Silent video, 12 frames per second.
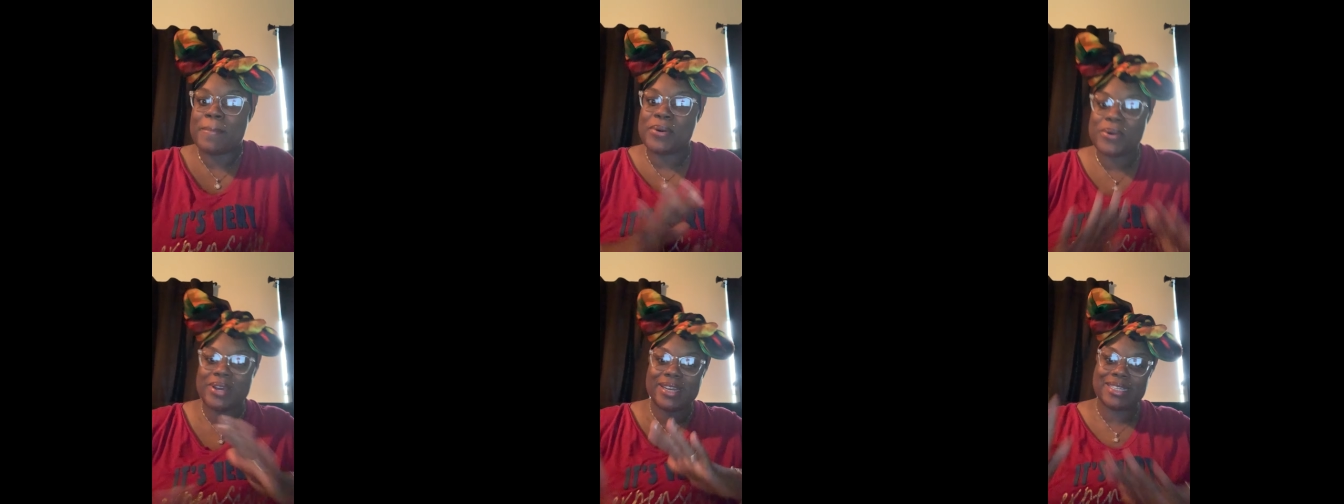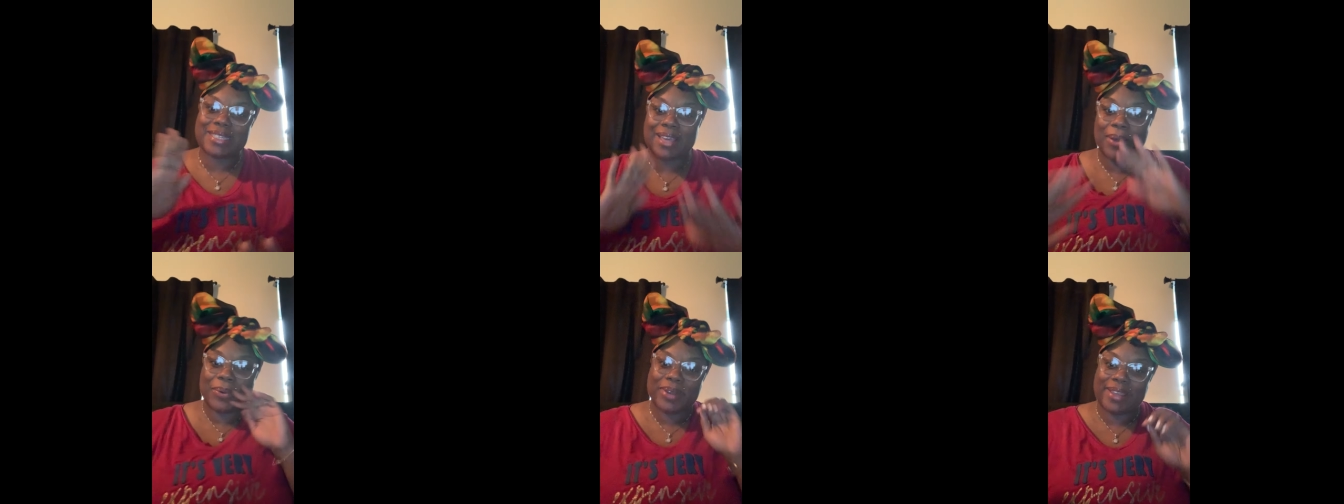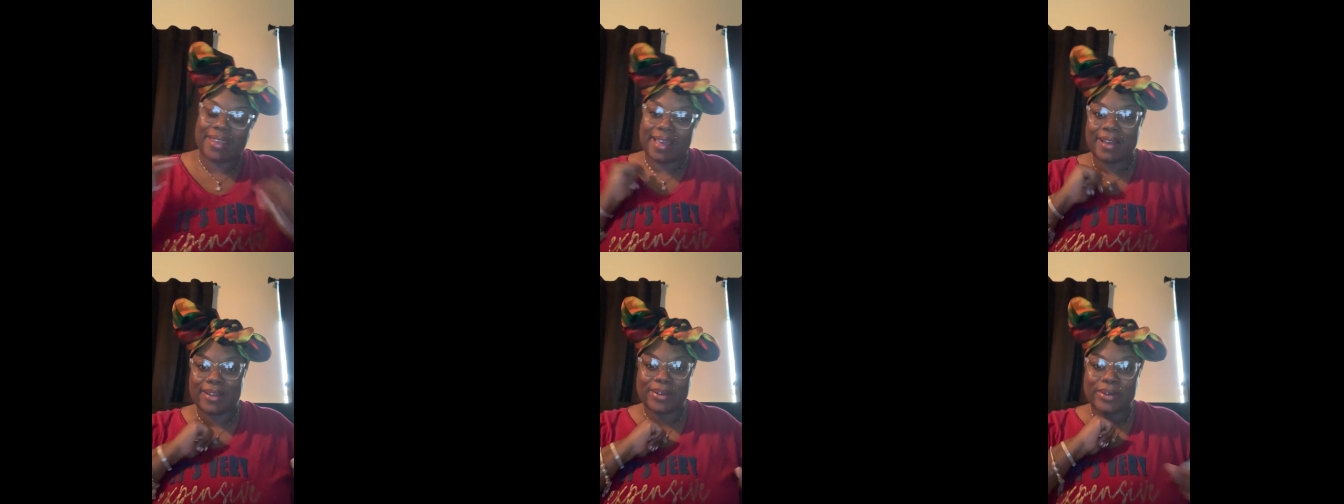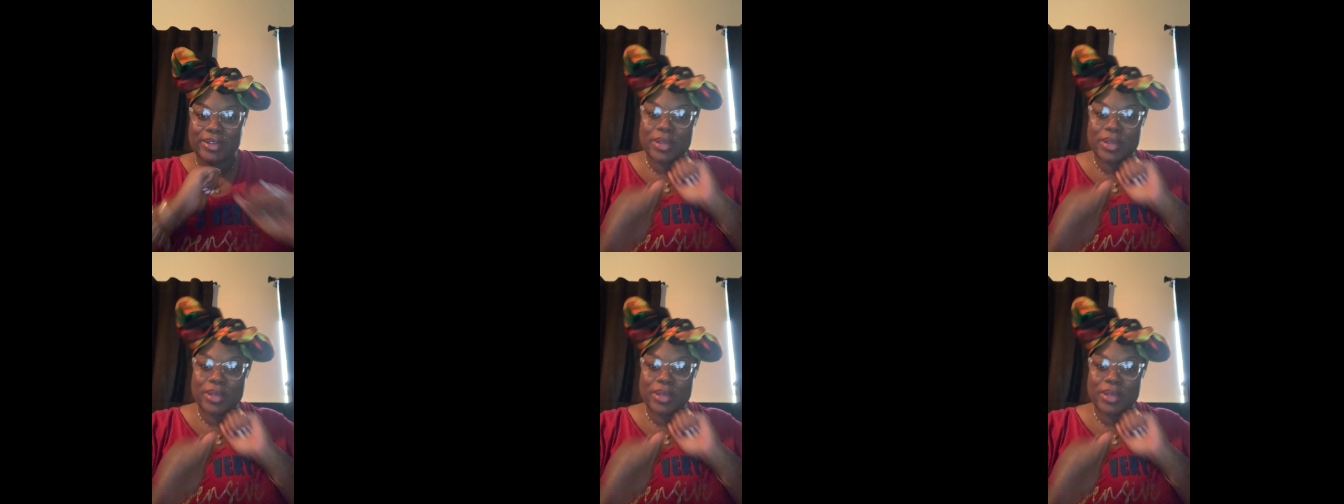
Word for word: morning talk, y'all.